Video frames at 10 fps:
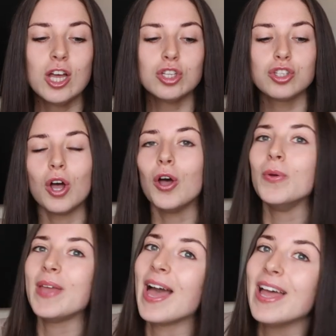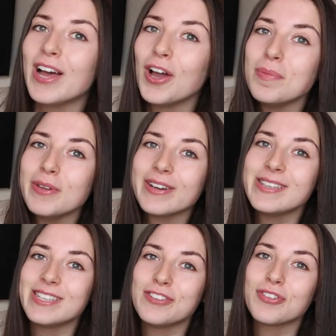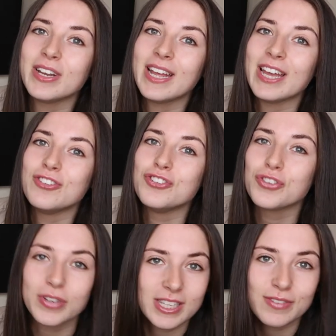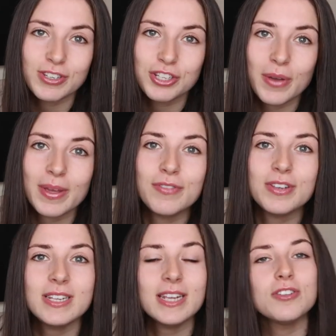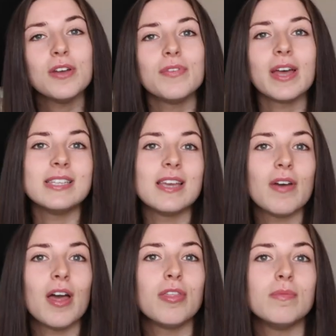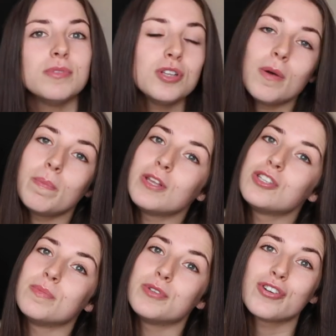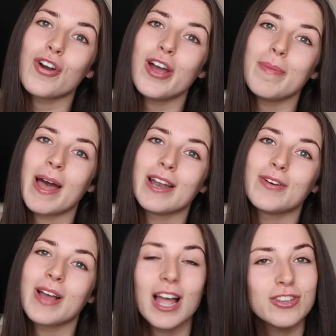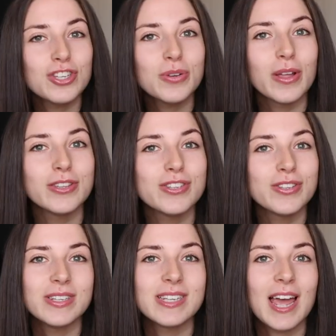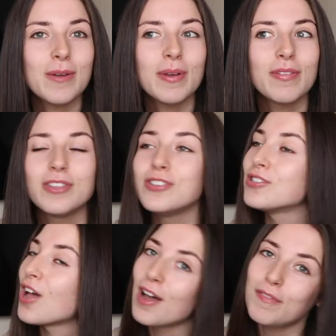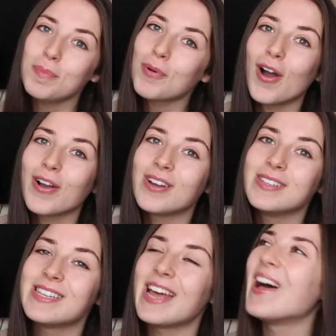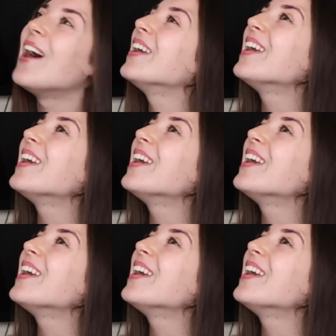So yeah, hope you guys did really enjoy this video. If you did, don't forget to give it a thumbs up, subscribe, and I'll catch you on Sunday with the start of the Prague content. I